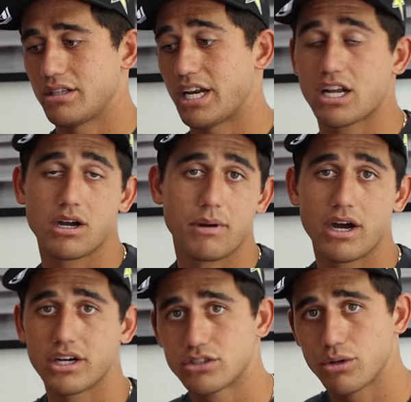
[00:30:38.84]
Did I come
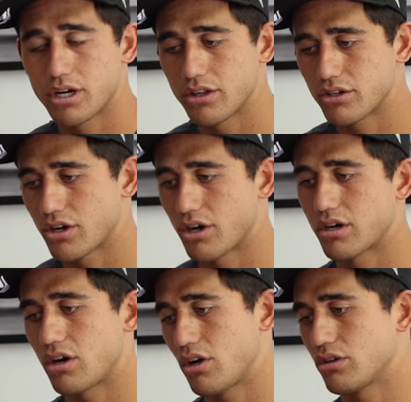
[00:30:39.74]
out into another
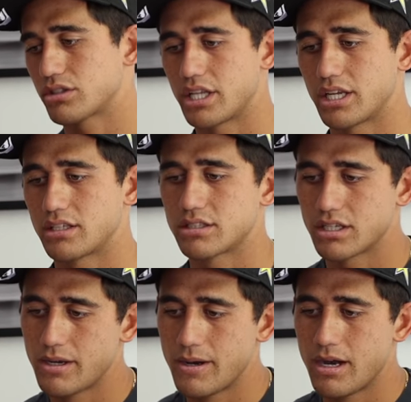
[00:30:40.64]
turn? All those
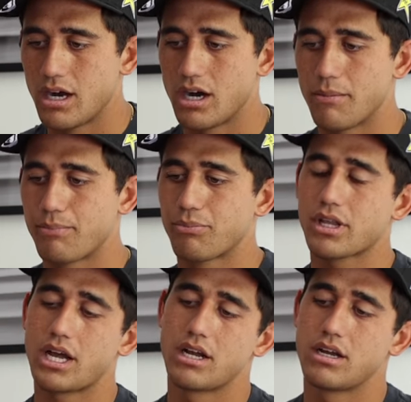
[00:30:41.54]
things um,
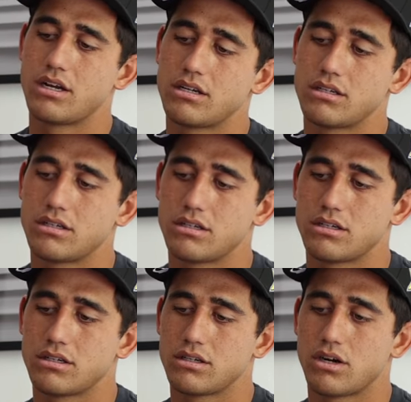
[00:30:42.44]
kind
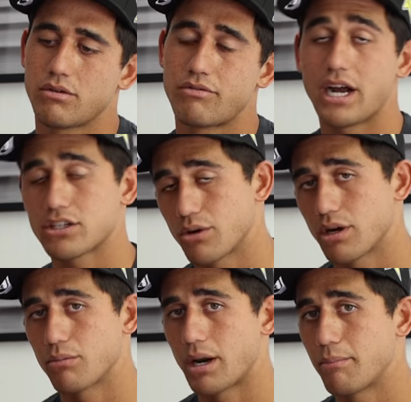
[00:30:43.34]
of factor
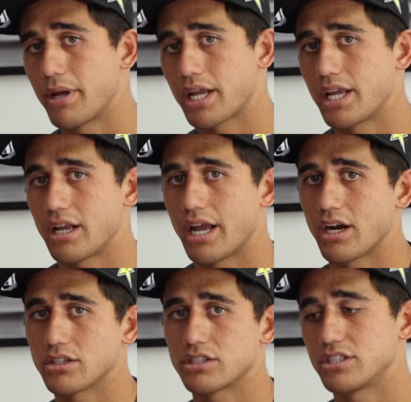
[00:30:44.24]
in when I'm picking
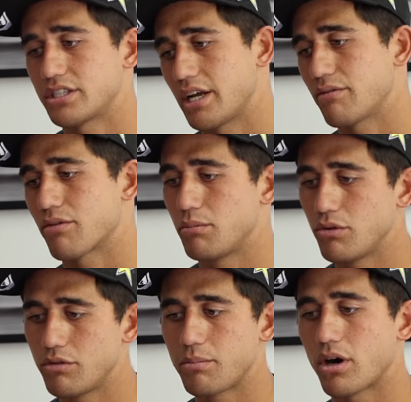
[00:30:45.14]
airs to save for
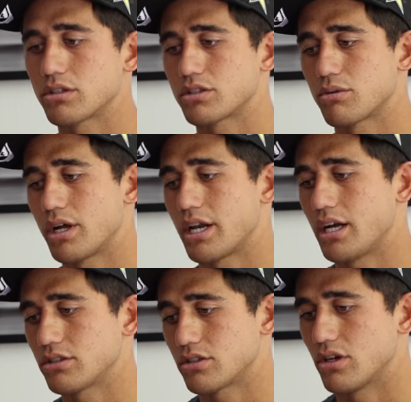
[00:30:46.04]
movie parts or
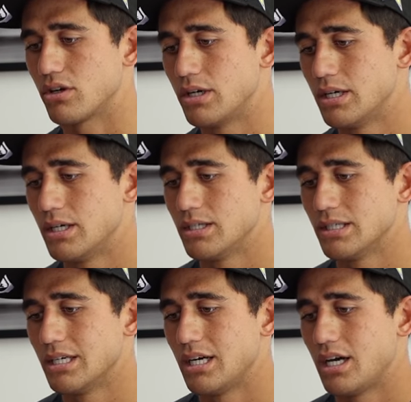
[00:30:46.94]
whatnot. So
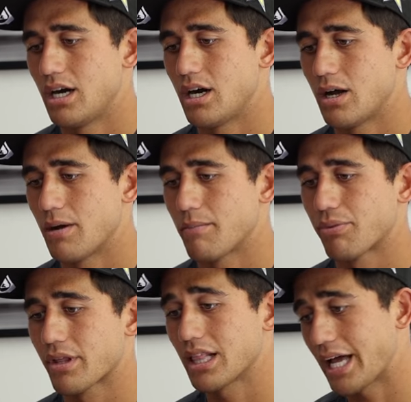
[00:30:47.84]
um,
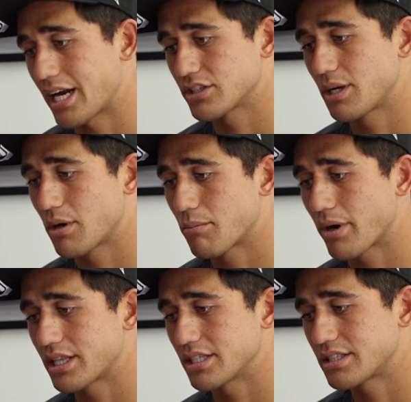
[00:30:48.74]
glad I was able to
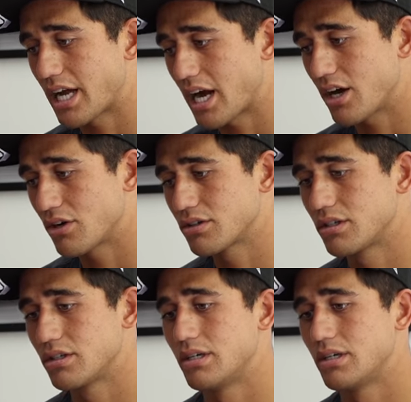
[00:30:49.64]
break this down.